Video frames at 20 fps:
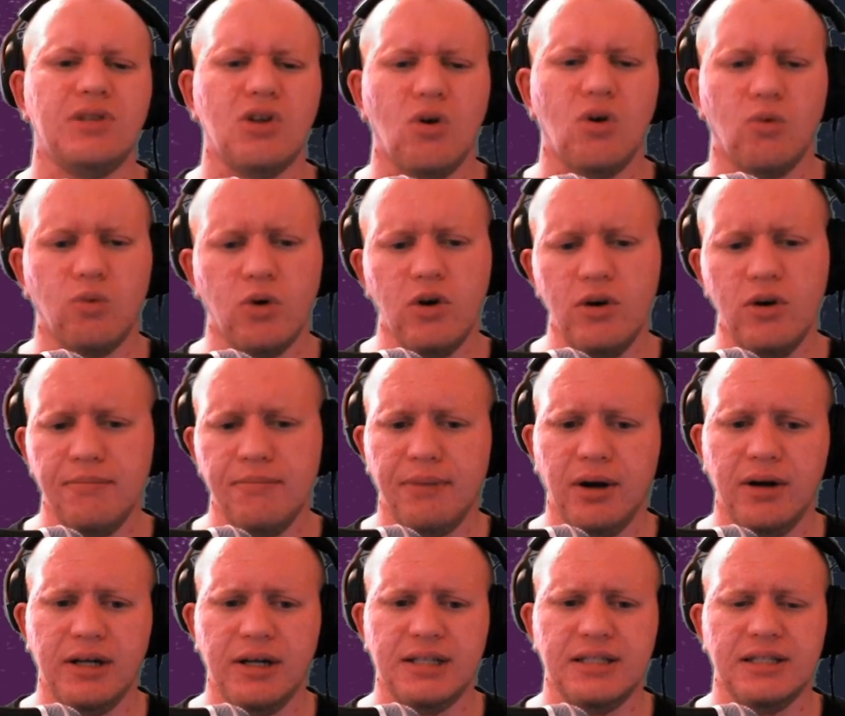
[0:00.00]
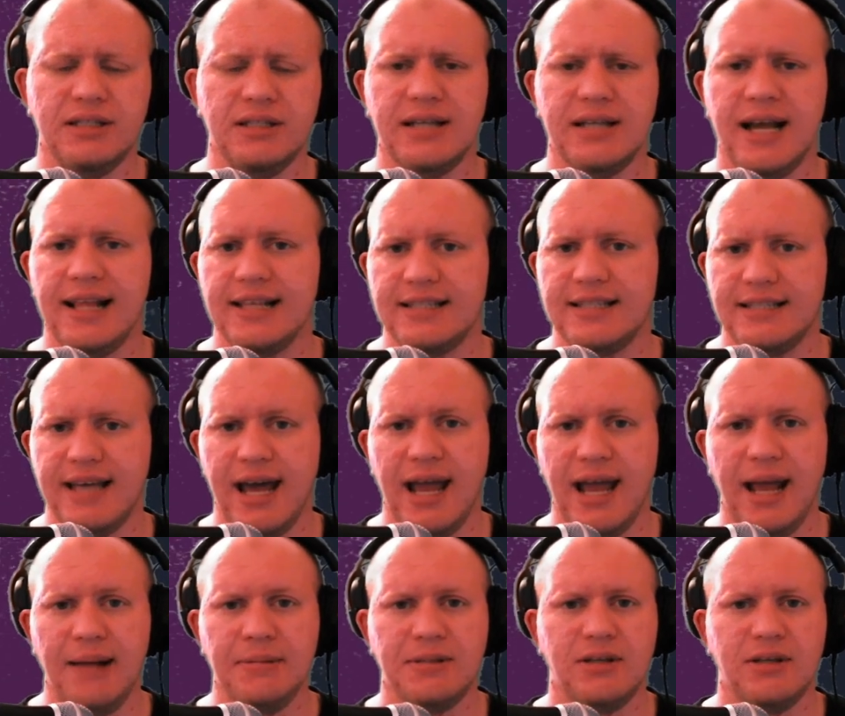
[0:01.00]
Room bonuses stay the
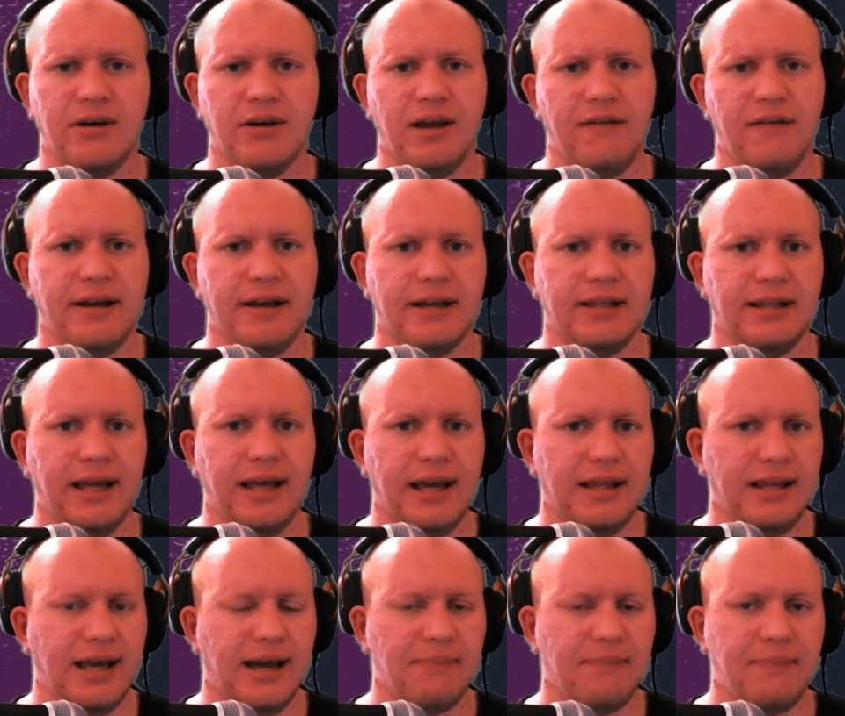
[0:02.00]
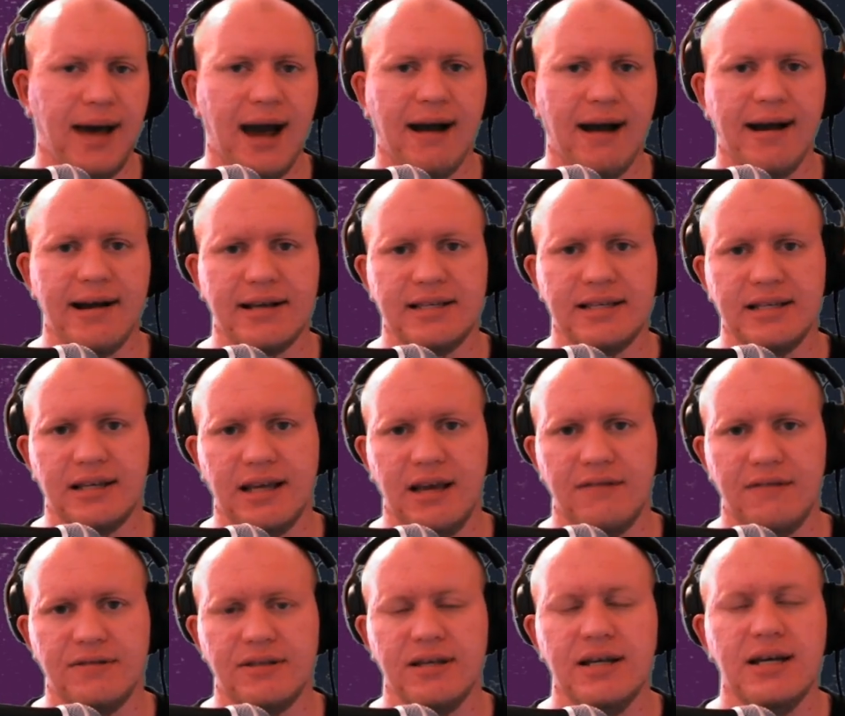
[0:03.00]
same. So if you clear the barracks, it
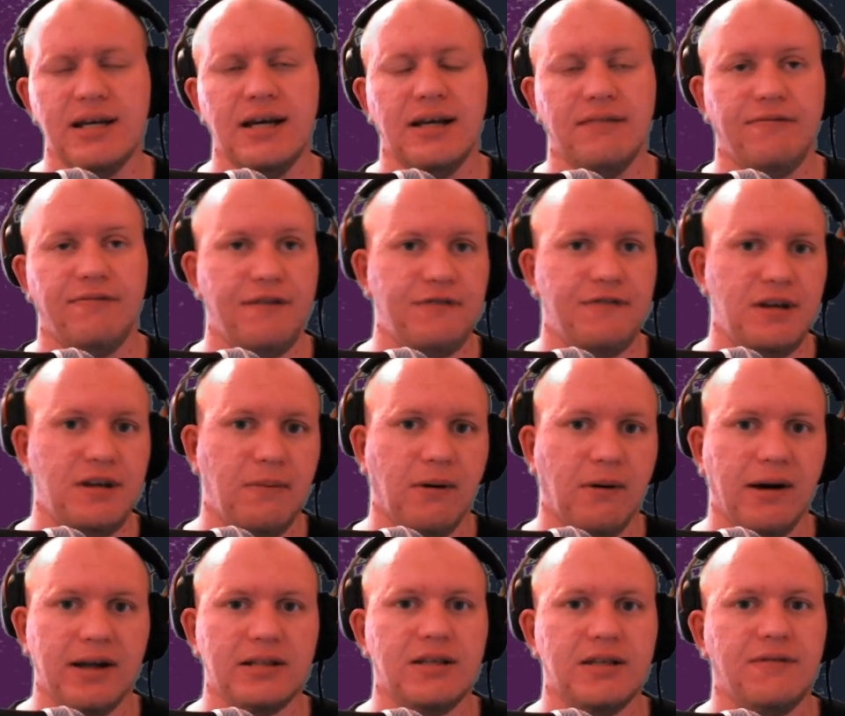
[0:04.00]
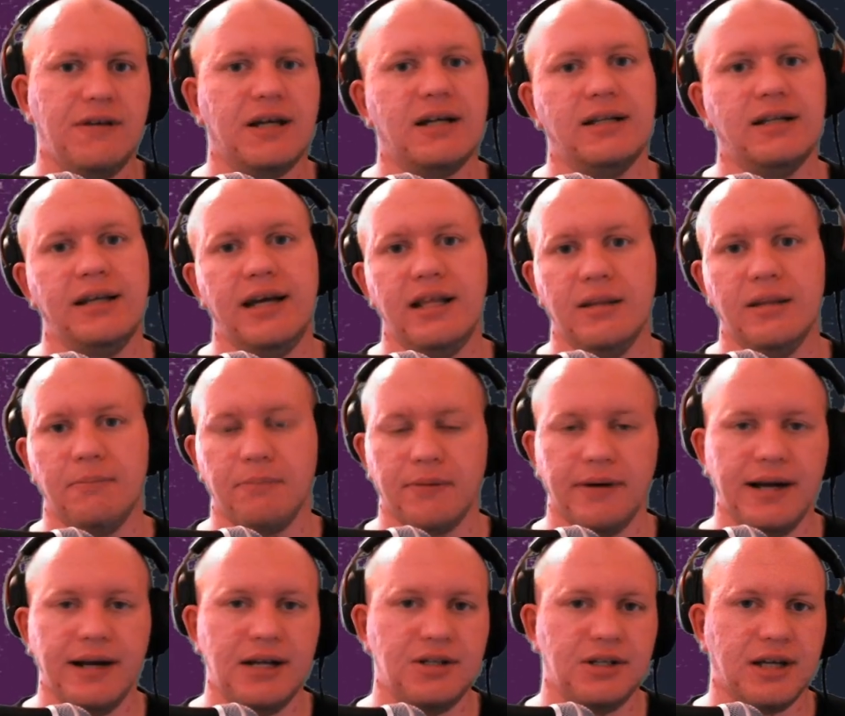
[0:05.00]
gives 50 points. If you clear the
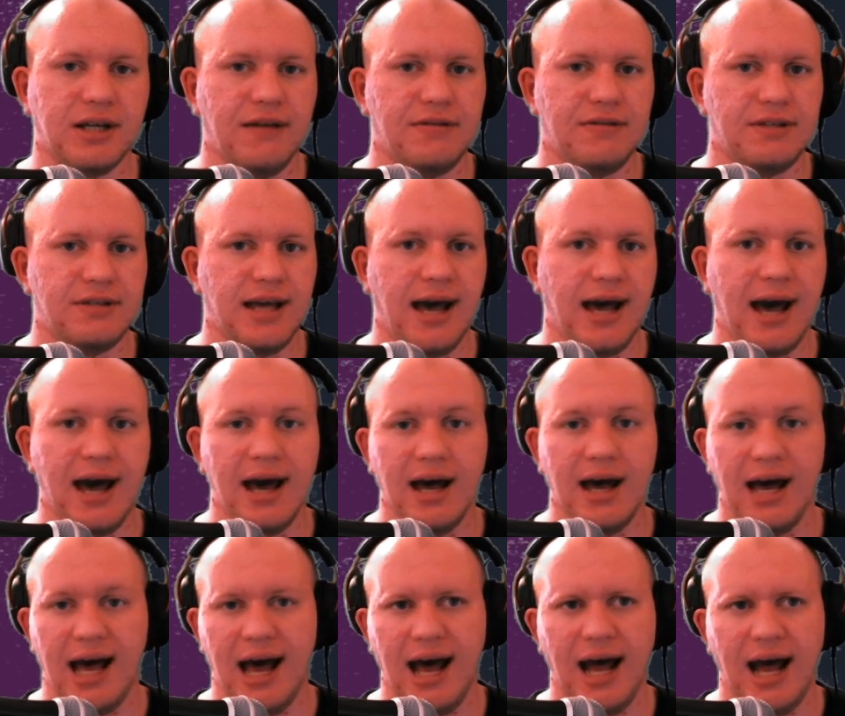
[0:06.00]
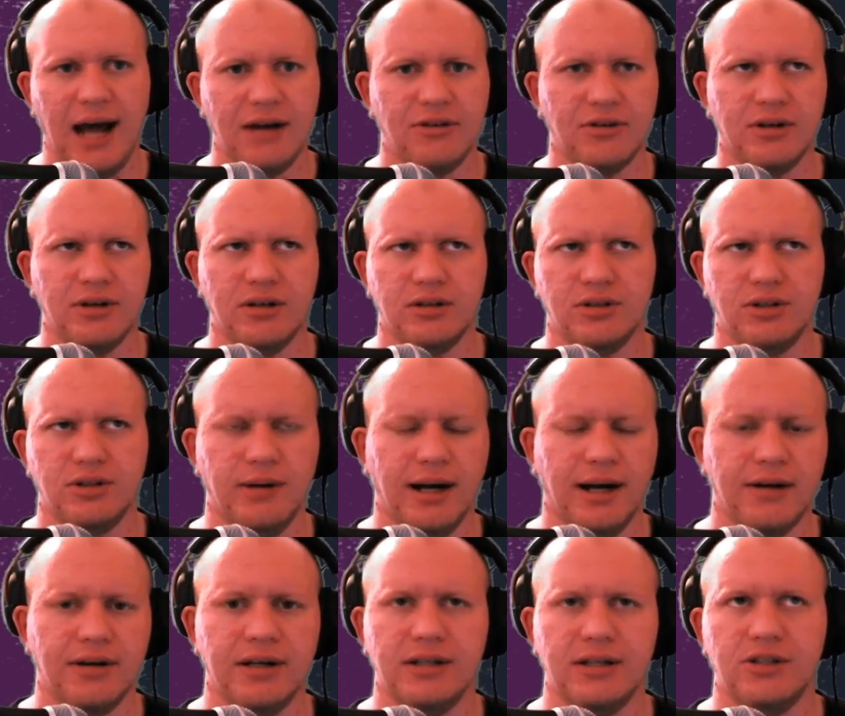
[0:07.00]
bridge, it gives uh, 100 or
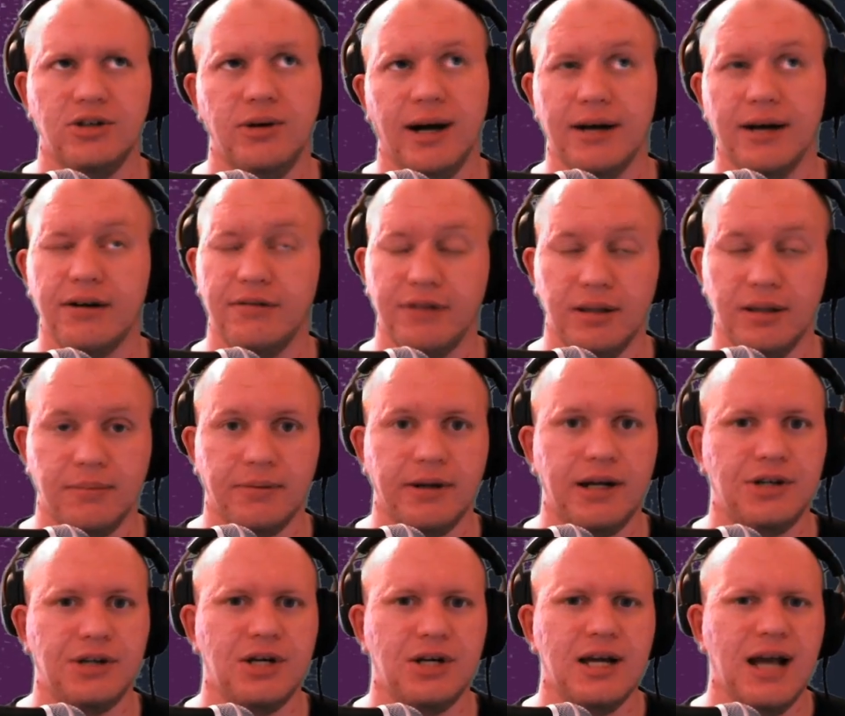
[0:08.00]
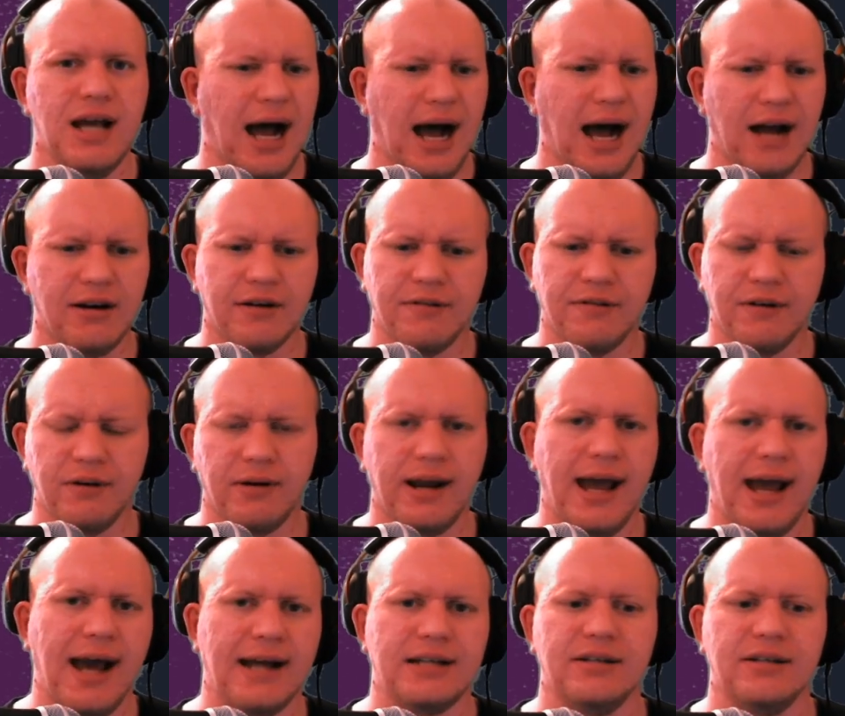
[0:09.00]
200, 200 for the bridge, 100 for a
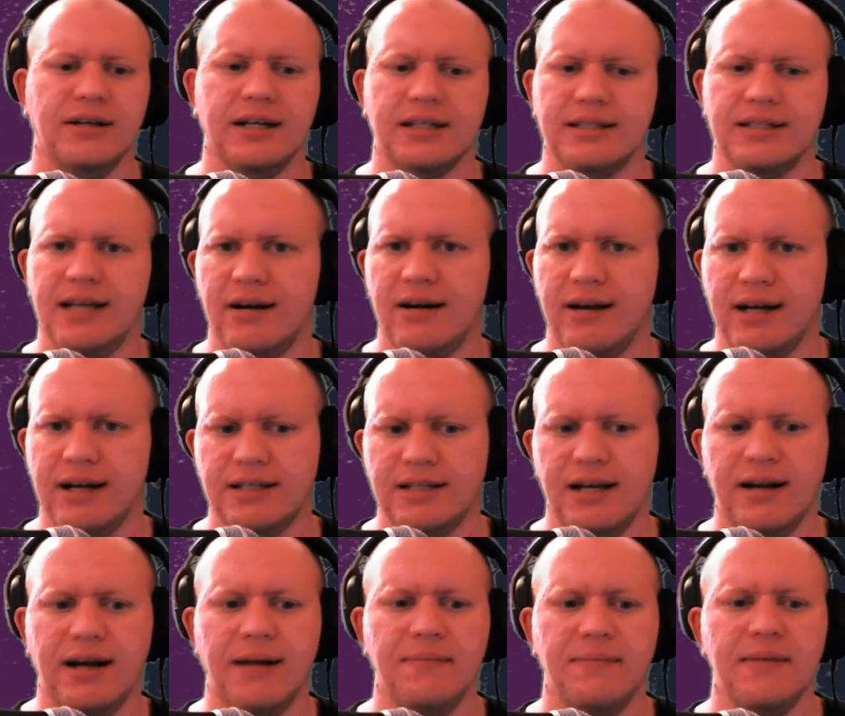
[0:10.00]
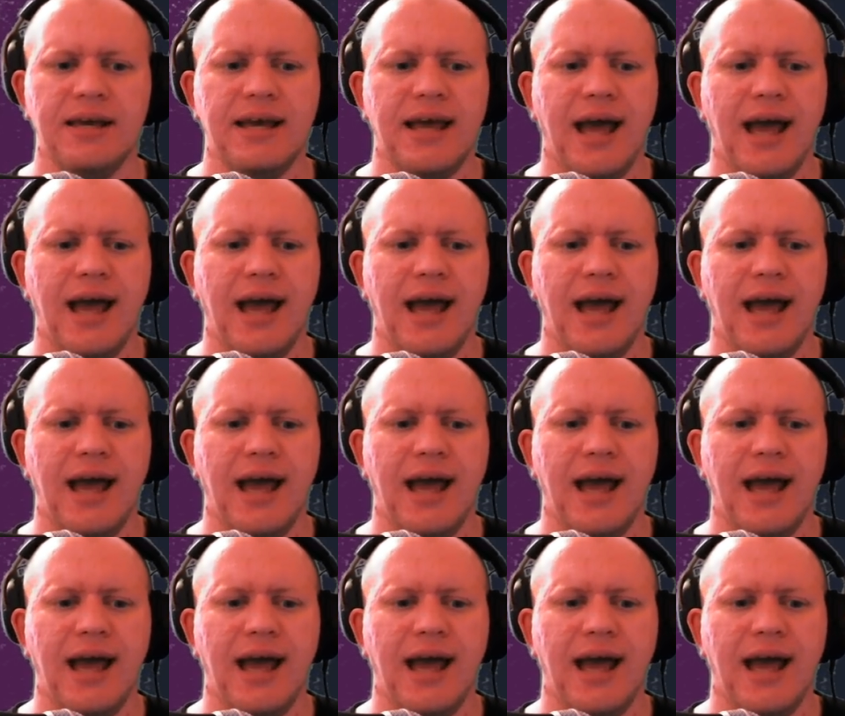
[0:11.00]
reactor, etc., etc.